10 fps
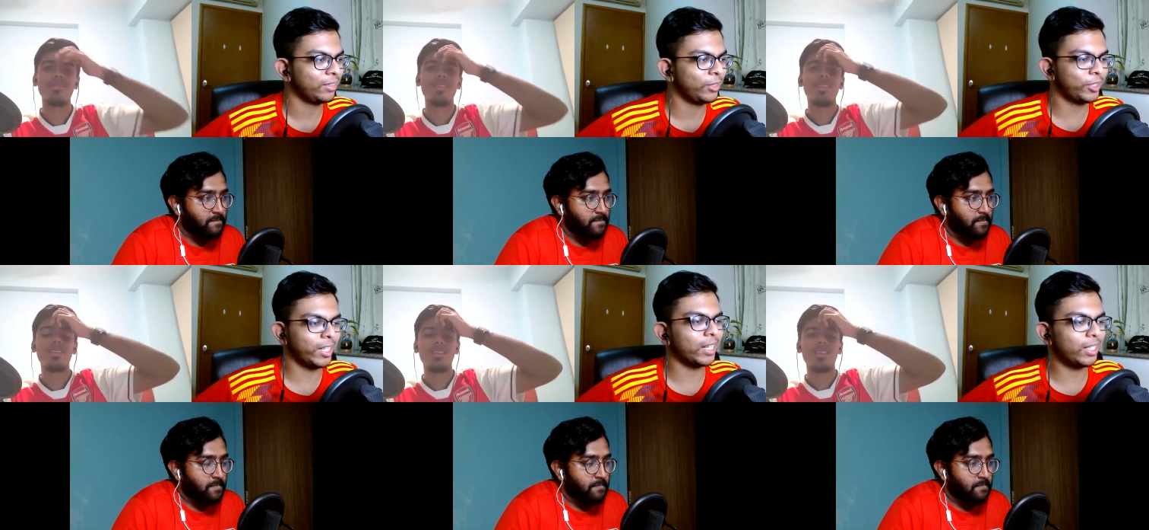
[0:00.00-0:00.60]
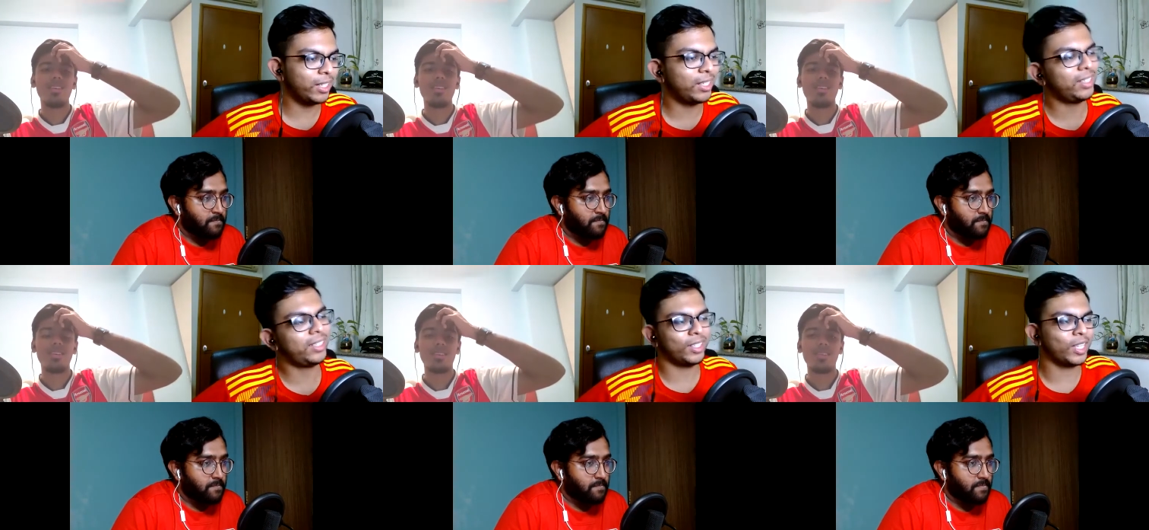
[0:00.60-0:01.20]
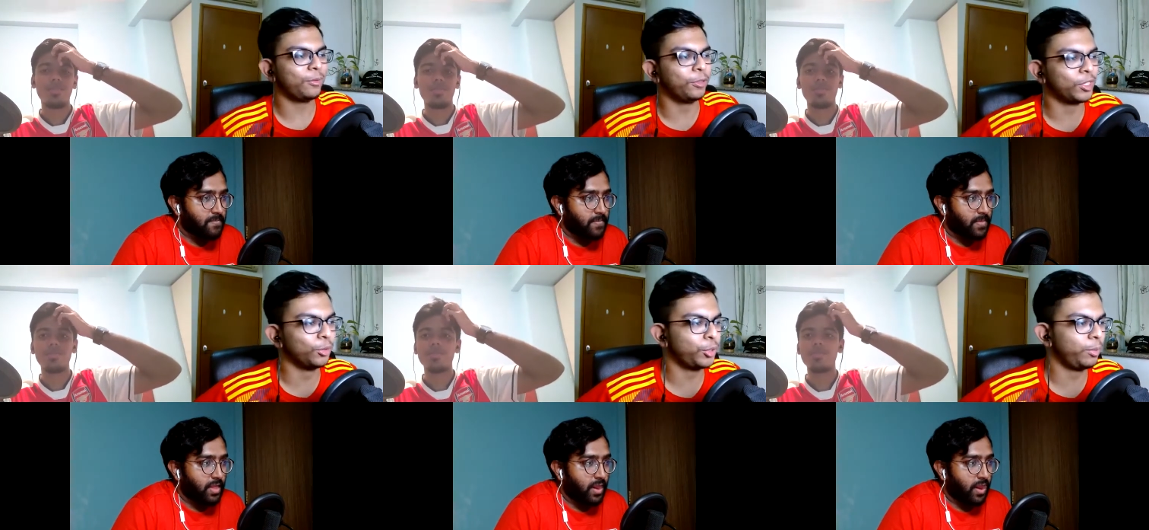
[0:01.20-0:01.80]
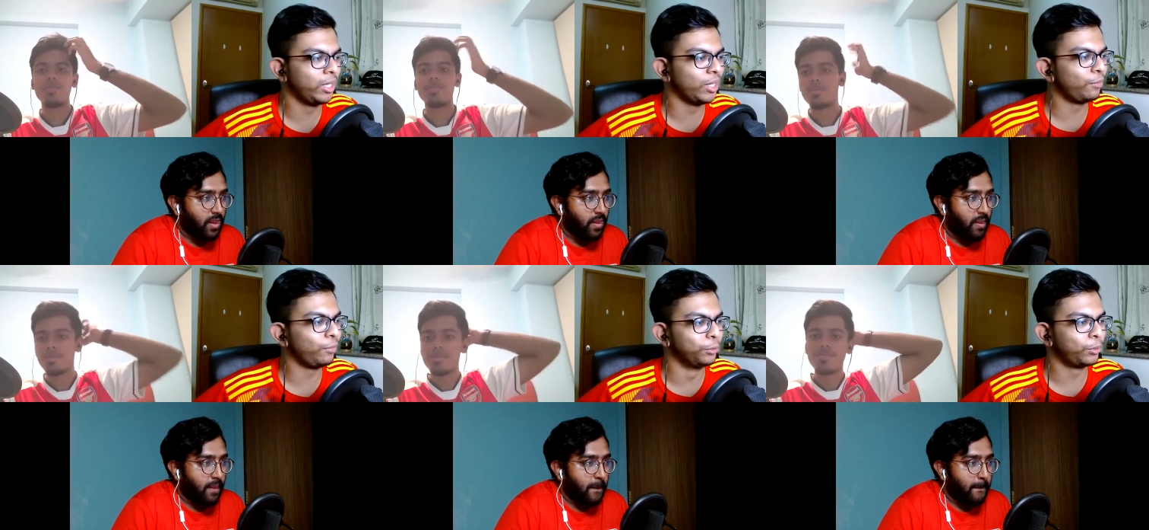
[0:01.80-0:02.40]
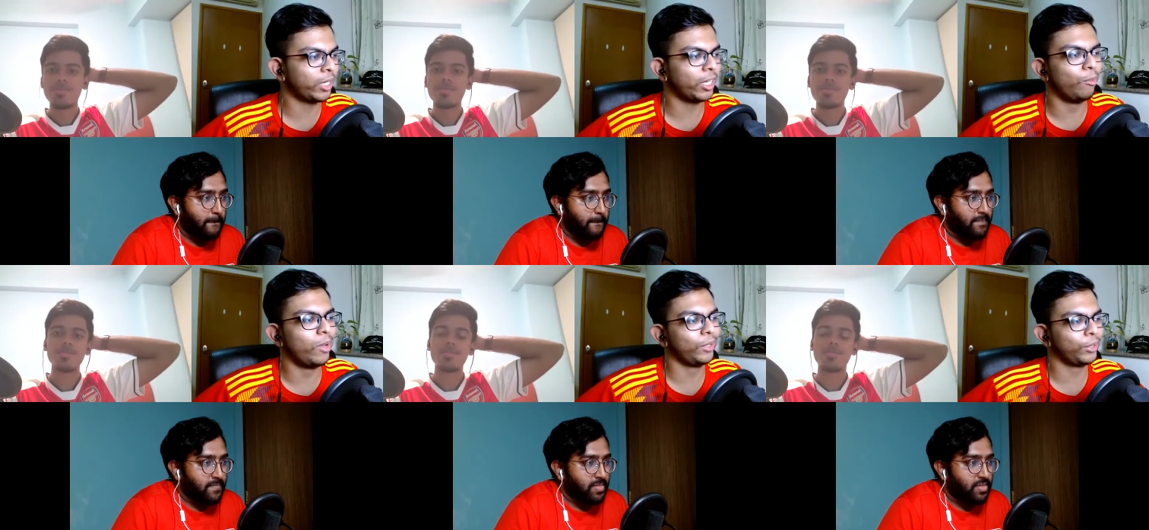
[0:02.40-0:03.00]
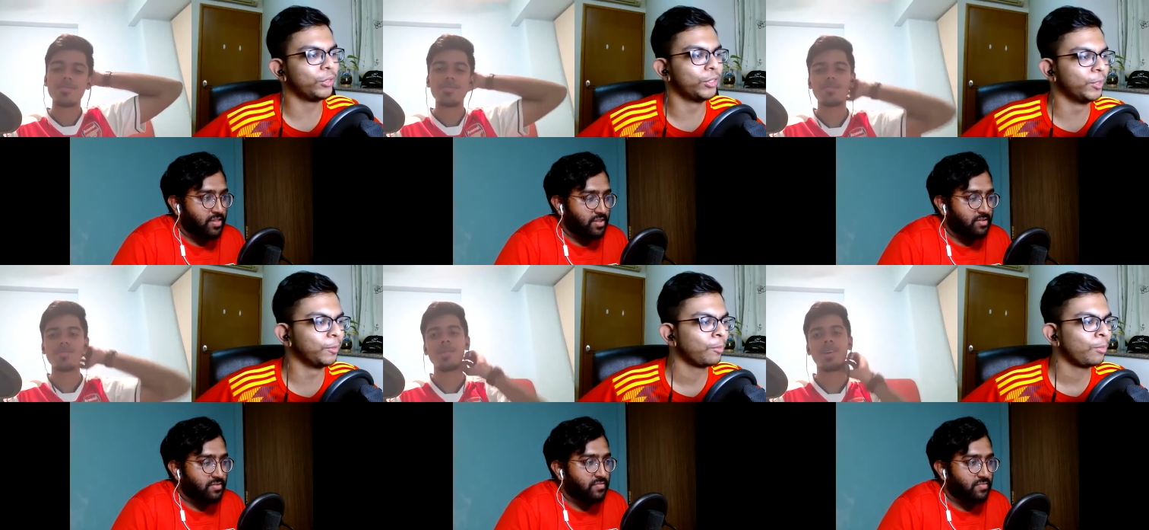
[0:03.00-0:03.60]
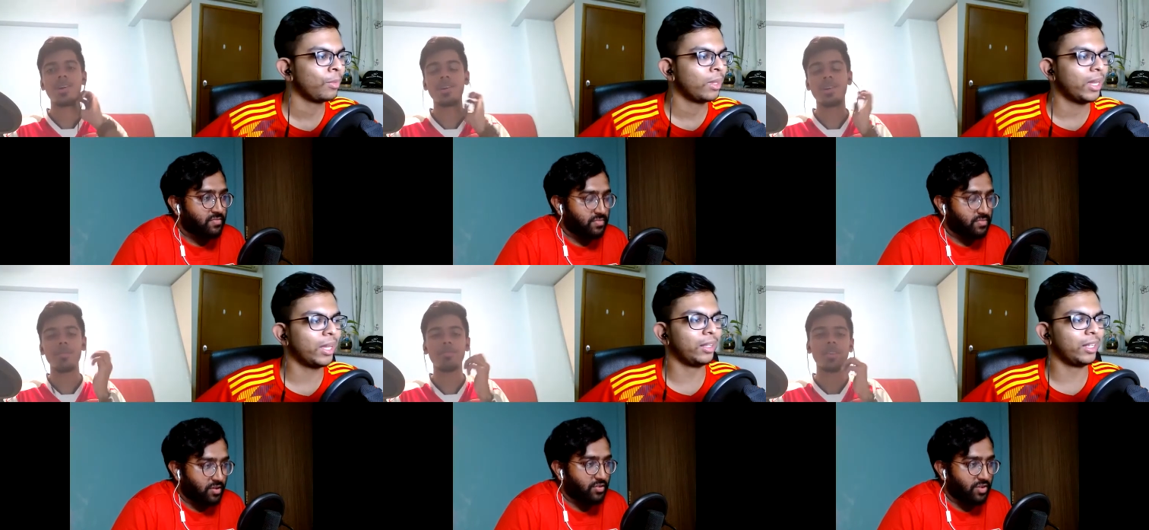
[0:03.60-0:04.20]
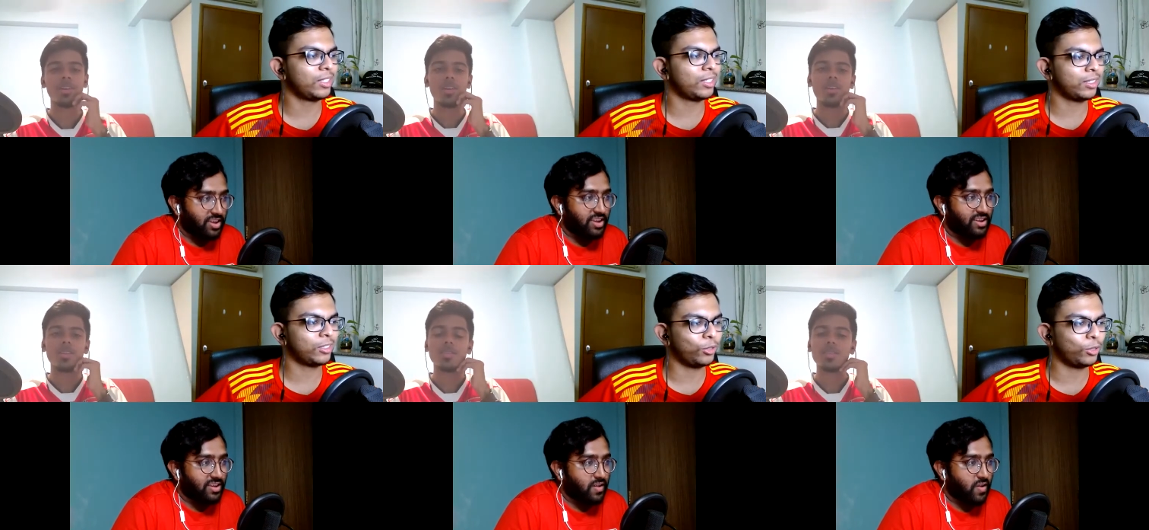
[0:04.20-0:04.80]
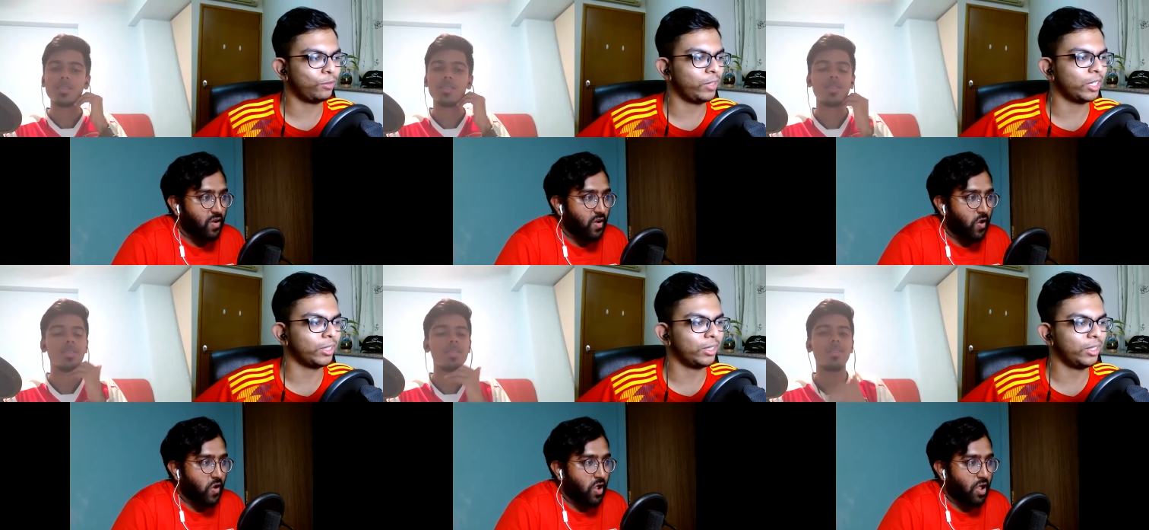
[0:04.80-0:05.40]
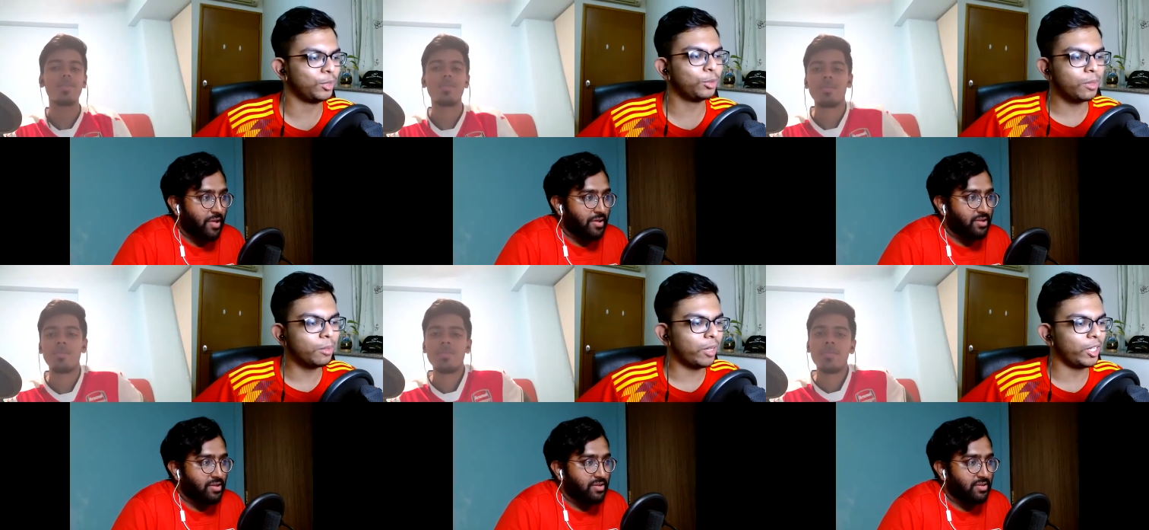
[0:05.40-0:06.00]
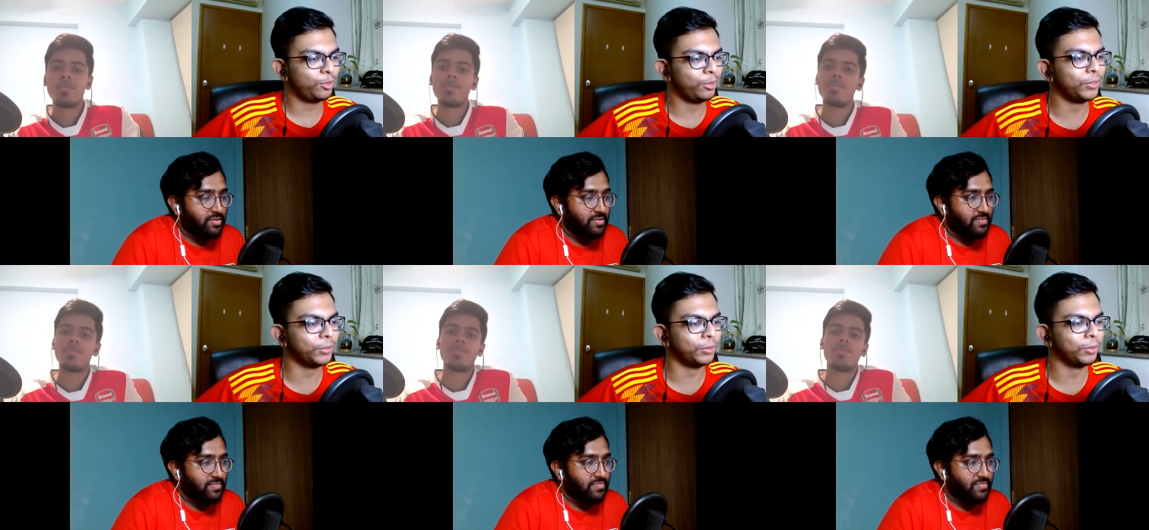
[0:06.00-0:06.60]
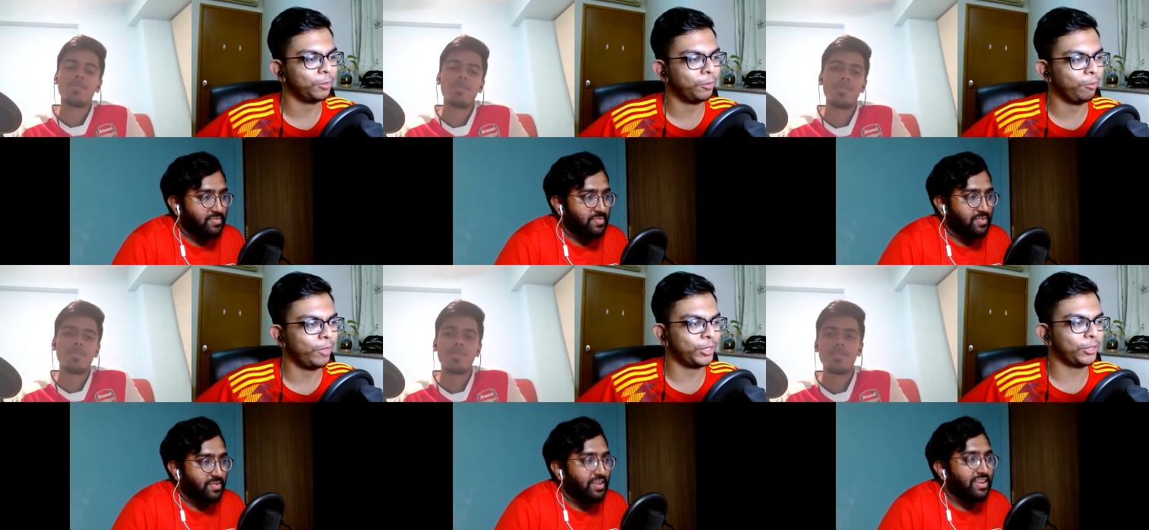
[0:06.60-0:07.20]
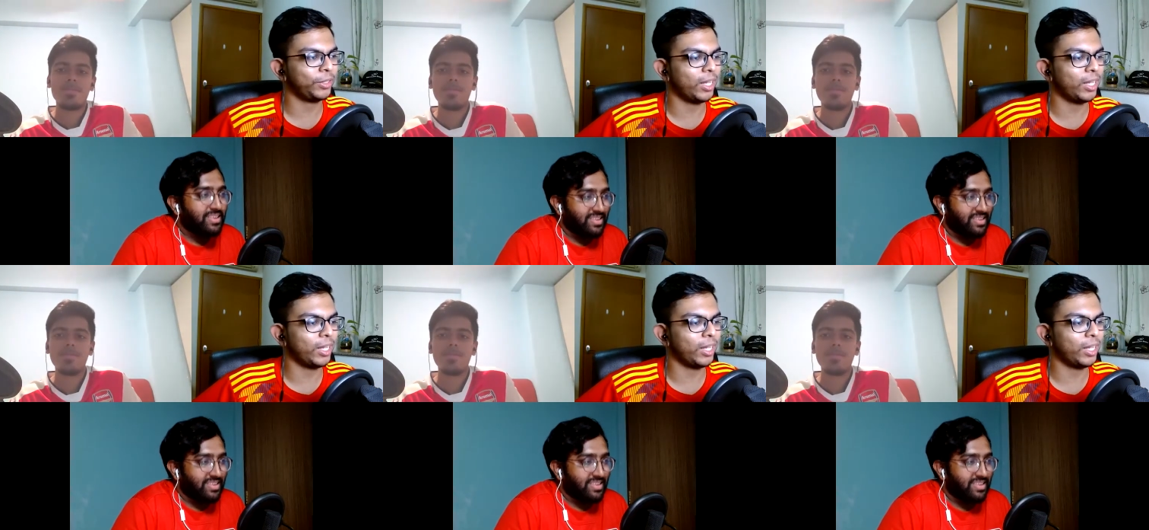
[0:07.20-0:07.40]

Speaker 1: Because technically, the escape road is supposed to be if you can't make the corner. Yeah, yeah. And right. that's sort of like a. It's supposed to be a punishment to make sure